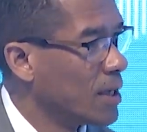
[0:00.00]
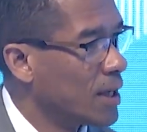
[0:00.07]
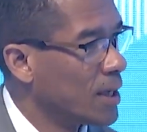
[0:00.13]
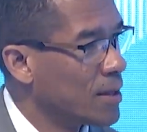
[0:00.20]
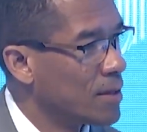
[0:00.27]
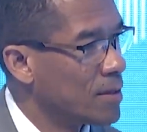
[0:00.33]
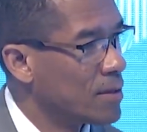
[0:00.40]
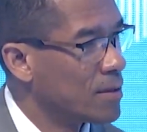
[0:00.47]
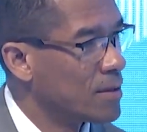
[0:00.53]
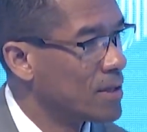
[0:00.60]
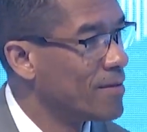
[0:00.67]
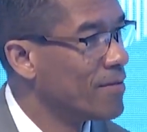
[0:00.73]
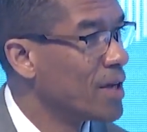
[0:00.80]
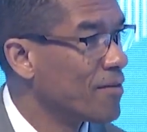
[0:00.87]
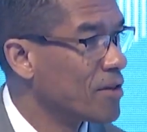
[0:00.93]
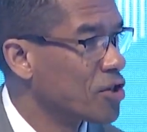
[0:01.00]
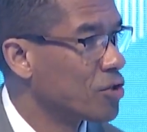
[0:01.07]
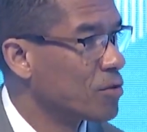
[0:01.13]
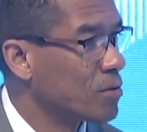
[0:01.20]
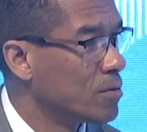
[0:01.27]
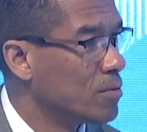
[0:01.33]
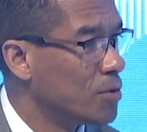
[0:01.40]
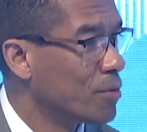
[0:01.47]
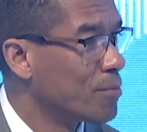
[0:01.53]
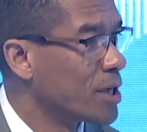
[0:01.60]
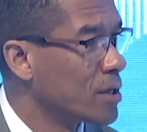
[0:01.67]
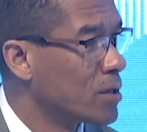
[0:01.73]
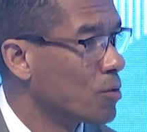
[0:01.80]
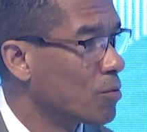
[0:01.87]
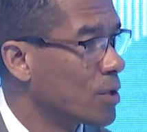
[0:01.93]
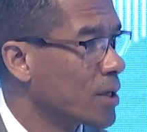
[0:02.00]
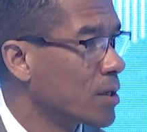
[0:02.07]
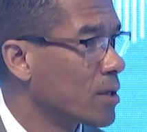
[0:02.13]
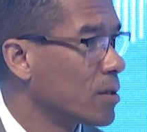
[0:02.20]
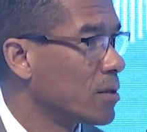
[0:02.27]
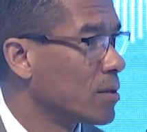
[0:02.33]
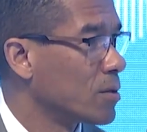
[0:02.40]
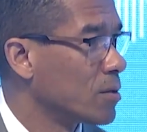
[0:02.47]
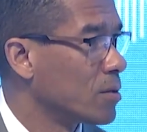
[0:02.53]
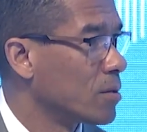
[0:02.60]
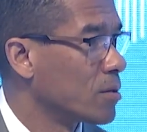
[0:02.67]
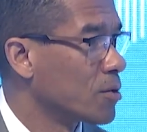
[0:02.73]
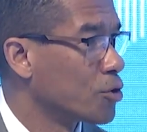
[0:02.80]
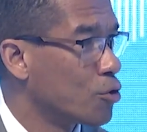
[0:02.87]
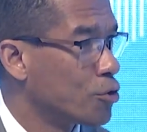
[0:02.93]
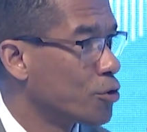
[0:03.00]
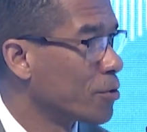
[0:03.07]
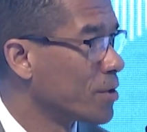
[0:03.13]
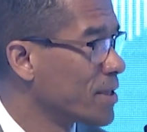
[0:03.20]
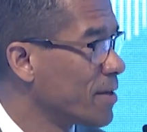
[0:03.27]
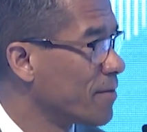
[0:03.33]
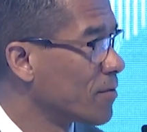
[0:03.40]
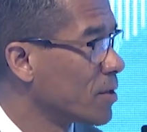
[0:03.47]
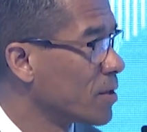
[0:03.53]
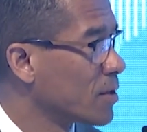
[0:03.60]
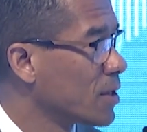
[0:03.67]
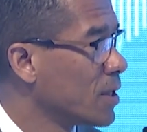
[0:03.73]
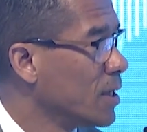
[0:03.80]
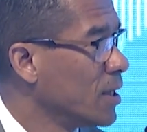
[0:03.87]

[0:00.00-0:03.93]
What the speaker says: and the civil aviation domain, where the culture is different,